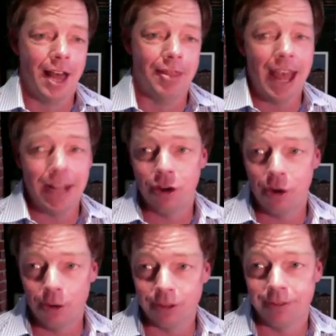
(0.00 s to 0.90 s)
that's
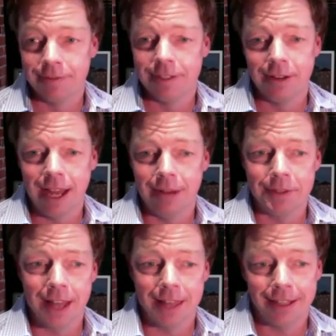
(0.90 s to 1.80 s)
cold. So that
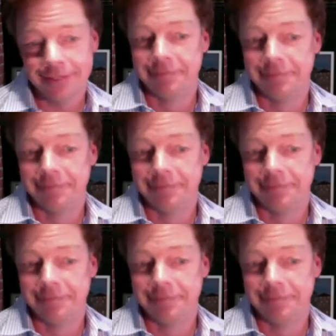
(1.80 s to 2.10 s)
was nothing.